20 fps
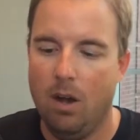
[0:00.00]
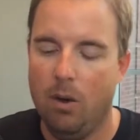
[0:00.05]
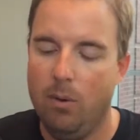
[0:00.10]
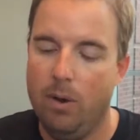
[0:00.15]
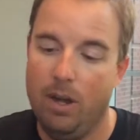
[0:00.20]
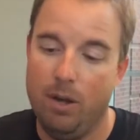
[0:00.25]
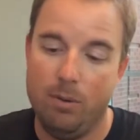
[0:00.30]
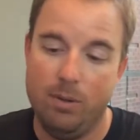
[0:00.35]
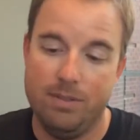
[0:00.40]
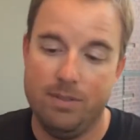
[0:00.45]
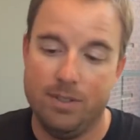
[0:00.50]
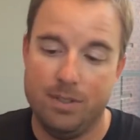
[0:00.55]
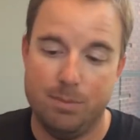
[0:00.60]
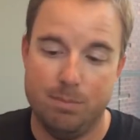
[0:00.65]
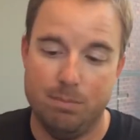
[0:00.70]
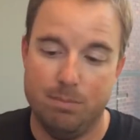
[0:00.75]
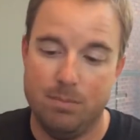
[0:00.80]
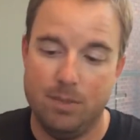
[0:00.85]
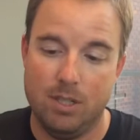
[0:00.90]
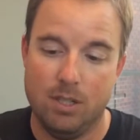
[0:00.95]
Well, we just,
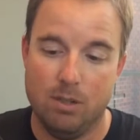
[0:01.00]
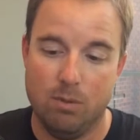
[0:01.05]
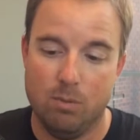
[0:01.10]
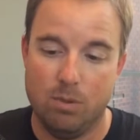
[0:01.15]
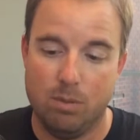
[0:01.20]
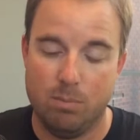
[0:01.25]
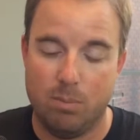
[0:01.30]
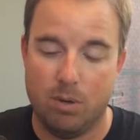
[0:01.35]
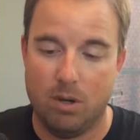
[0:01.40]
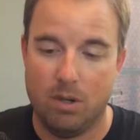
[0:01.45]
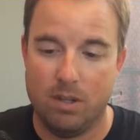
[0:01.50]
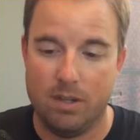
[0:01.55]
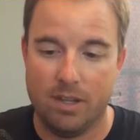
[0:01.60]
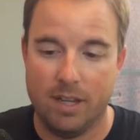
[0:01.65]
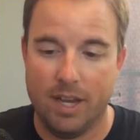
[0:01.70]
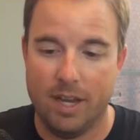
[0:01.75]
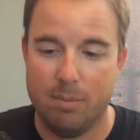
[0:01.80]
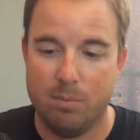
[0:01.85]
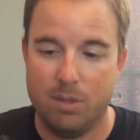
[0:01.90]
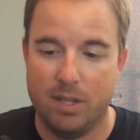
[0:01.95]
you know, we're part of the
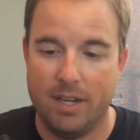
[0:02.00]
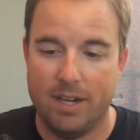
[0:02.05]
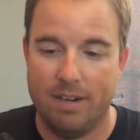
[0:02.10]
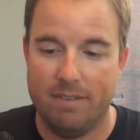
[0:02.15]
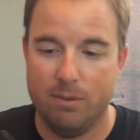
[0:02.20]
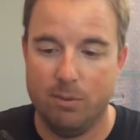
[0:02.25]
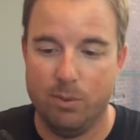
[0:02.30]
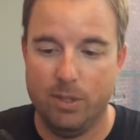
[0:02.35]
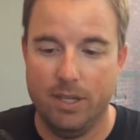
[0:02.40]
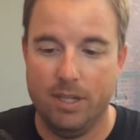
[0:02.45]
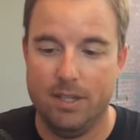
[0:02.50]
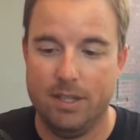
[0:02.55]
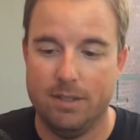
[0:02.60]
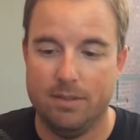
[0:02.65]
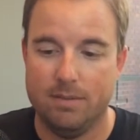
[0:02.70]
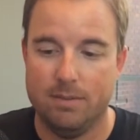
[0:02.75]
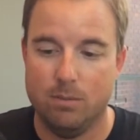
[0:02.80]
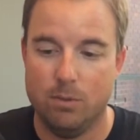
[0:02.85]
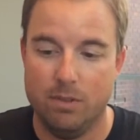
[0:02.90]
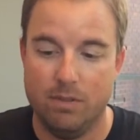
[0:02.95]
game plan every week, and
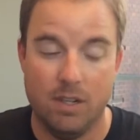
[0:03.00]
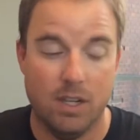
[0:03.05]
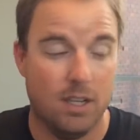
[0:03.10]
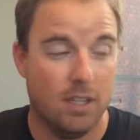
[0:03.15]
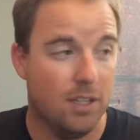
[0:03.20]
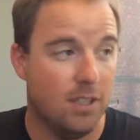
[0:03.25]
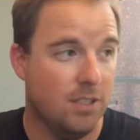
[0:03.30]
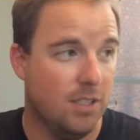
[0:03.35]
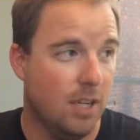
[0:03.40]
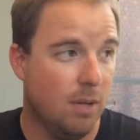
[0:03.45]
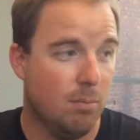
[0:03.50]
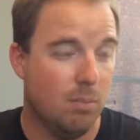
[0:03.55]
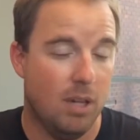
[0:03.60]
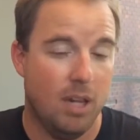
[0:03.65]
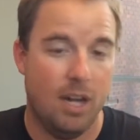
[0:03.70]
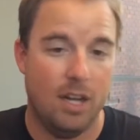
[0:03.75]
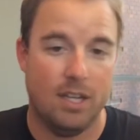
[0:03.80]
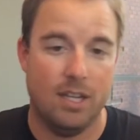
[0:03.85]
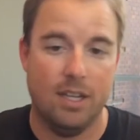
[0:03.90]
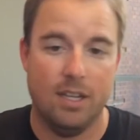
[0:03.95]
we've done a good job
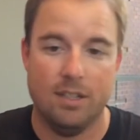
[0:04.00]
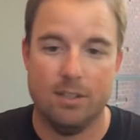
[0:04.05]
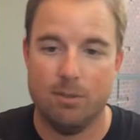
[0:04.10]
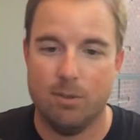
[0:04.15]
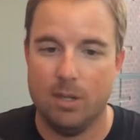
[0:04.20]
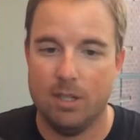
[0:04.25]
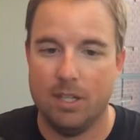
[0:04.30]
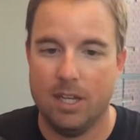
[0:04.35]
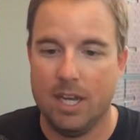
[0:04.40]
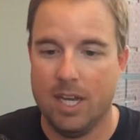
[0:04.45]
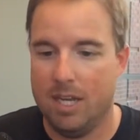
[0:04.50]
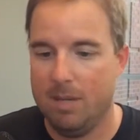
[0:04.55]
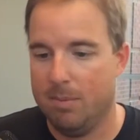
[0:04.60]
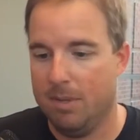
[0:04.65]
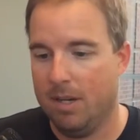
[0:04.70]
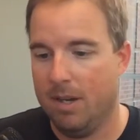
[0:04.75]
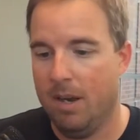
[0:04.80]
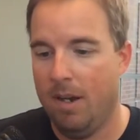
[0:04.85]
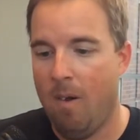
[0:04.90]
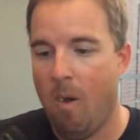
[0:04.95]
blocking in the run game, and,